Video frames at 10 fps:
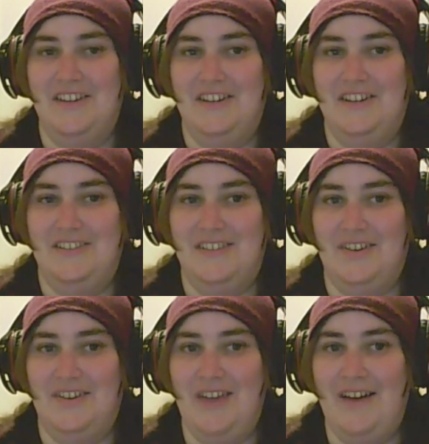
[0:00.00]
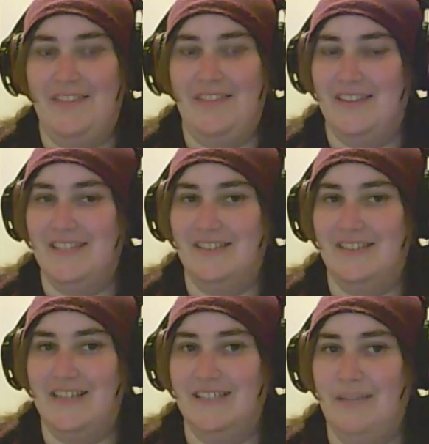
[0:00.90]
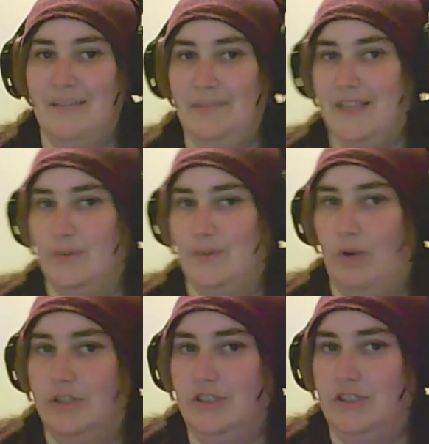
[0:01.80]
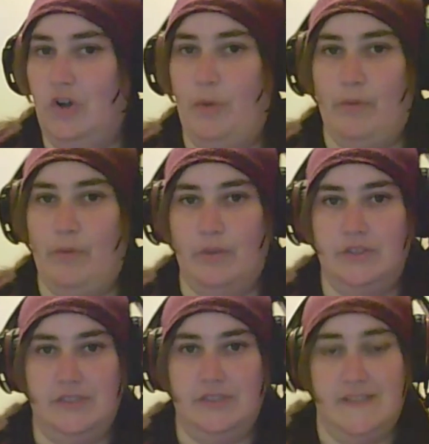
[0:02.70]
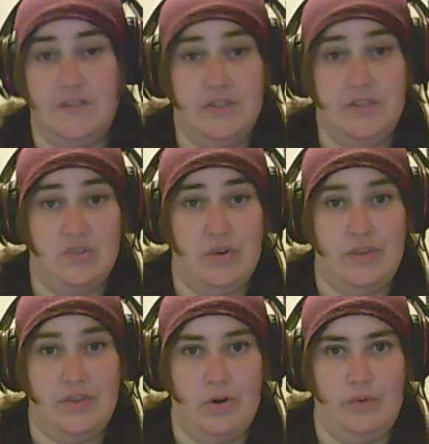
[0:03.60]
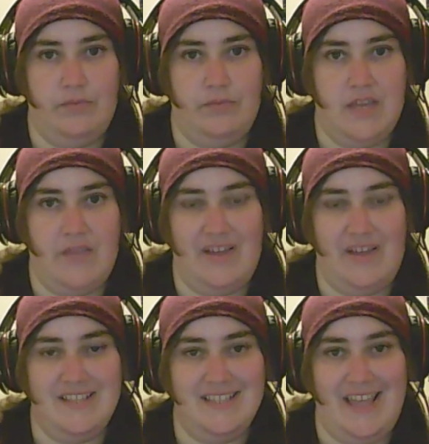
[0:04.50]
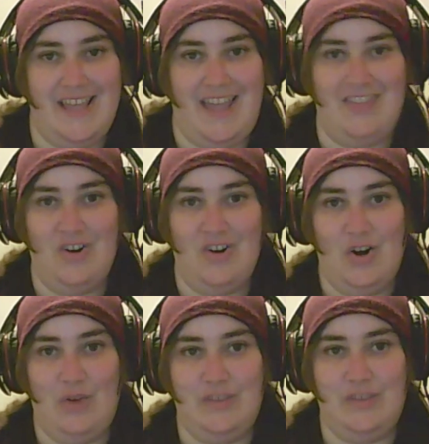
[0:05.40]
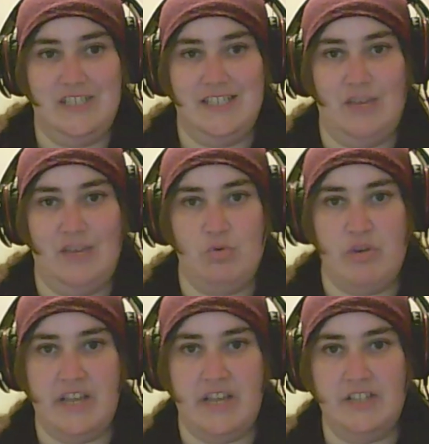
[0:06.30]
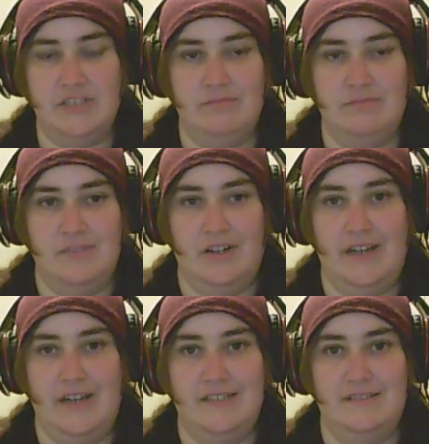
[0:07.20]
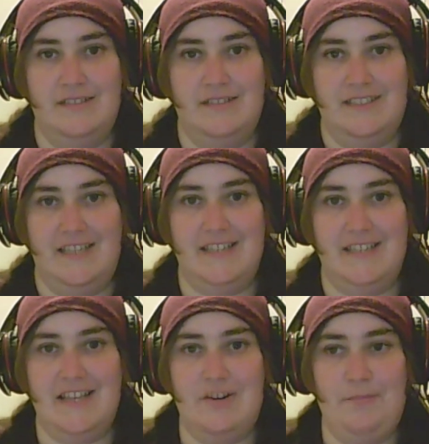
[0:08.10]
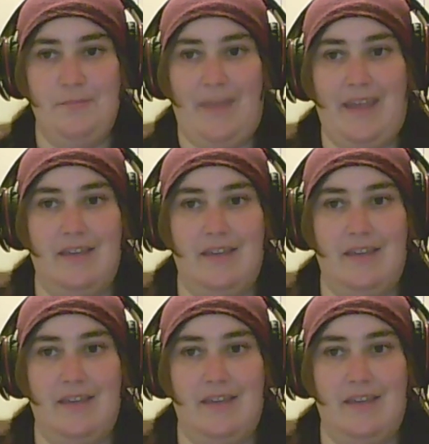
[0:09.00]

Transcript: So yeah, until next time, thanks for watching. Hope everyone continues to enjoy their own geeky vices, and hopefully checks out Ruroni Kenshin. Right? See you guys later. Bye.